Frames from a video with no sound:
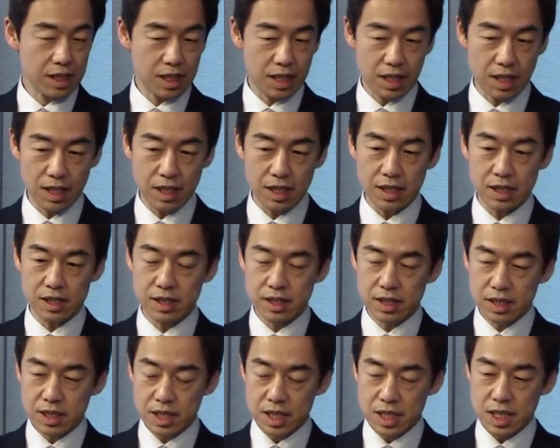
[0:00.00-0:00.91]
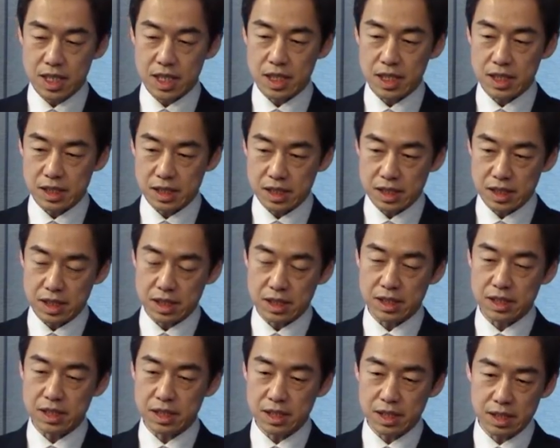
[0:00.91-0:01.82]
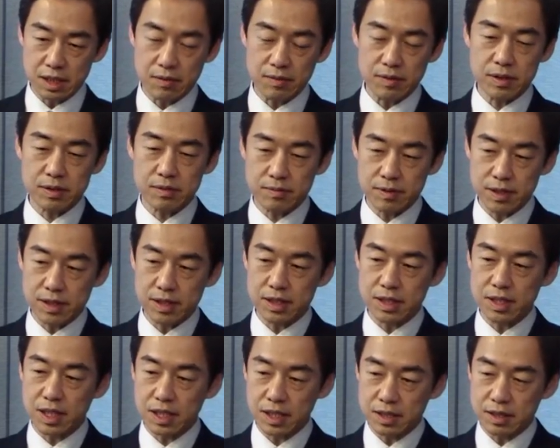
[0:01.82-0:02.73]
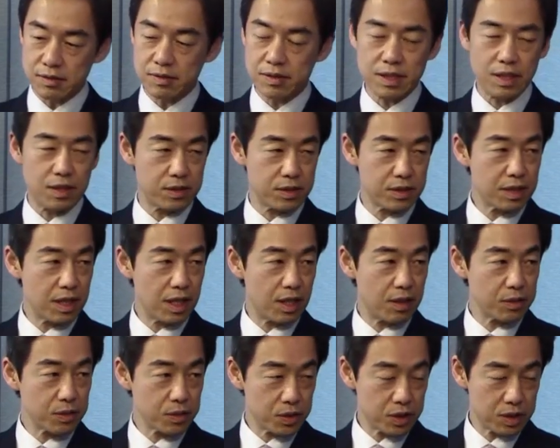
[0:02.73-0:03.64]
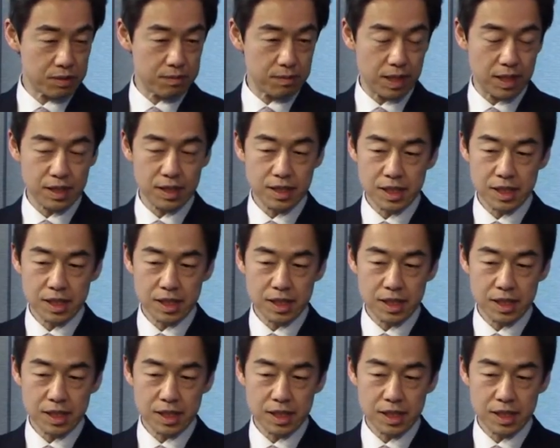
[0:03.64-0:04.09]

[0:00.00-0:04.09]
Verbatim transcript: uh, in, in dealing with very difficult Fukushima